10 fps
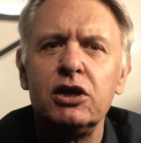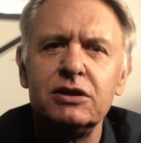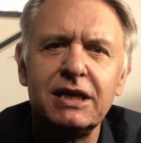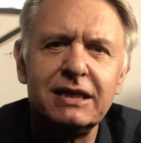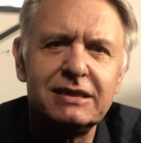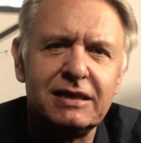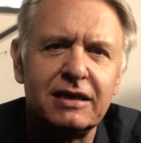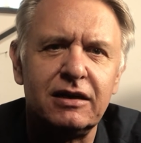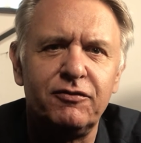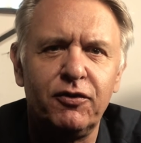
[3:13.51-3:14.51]
use any
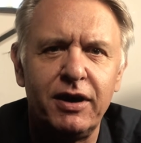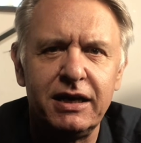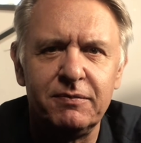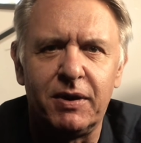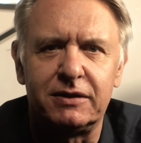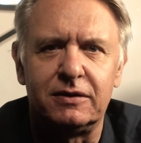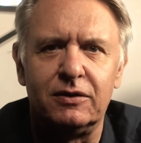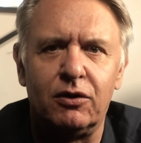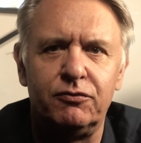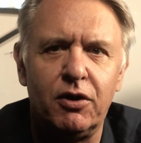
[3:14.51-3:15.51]
sticker for any
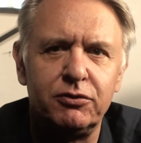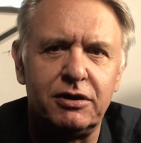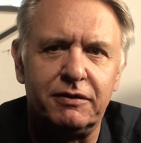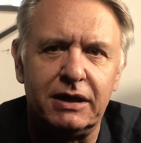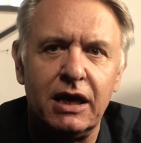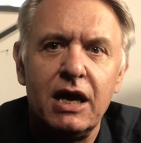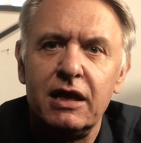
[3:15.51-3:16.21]
button or rotary.